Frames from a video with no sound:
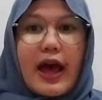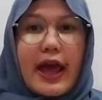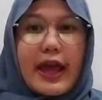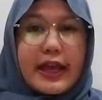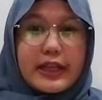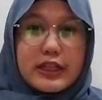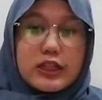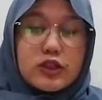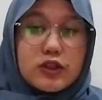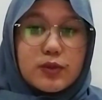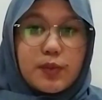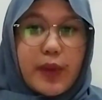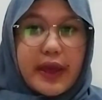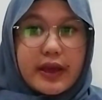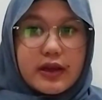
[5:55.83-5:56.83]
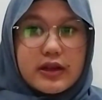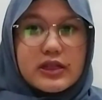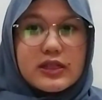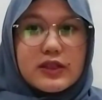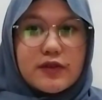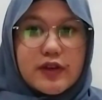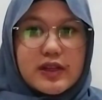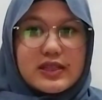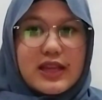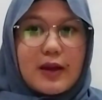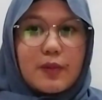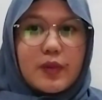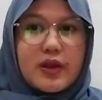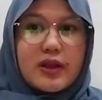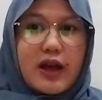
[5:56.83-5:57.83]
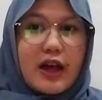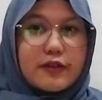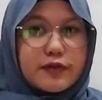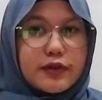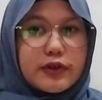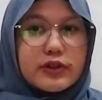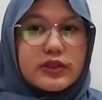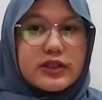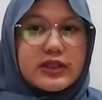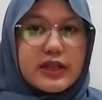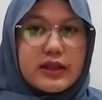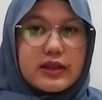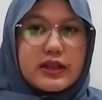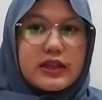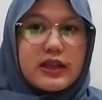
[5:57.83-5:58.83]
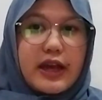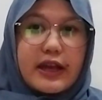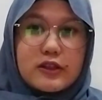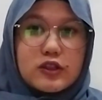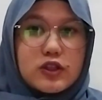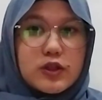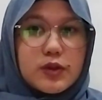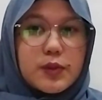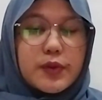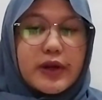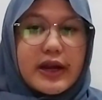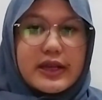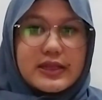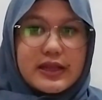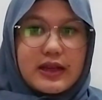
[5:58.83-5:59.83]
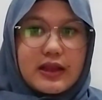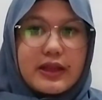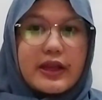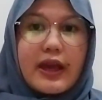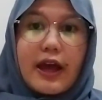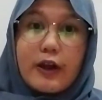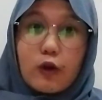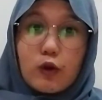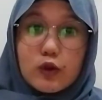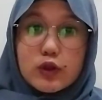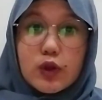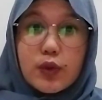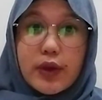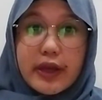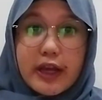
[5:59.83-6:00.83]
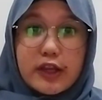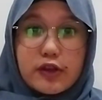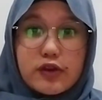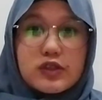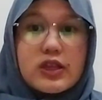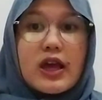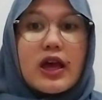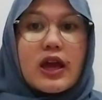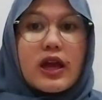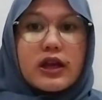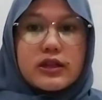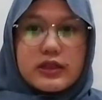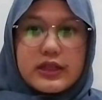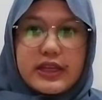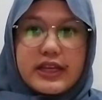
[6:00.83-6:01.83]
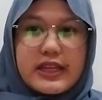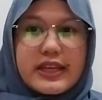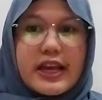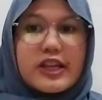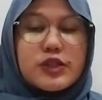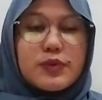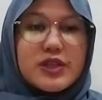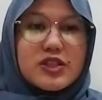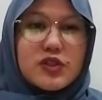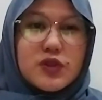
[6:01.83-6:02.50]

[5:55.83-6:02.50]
attitude makers, for example, unfortunately and surprisingly, and also we can use the engagement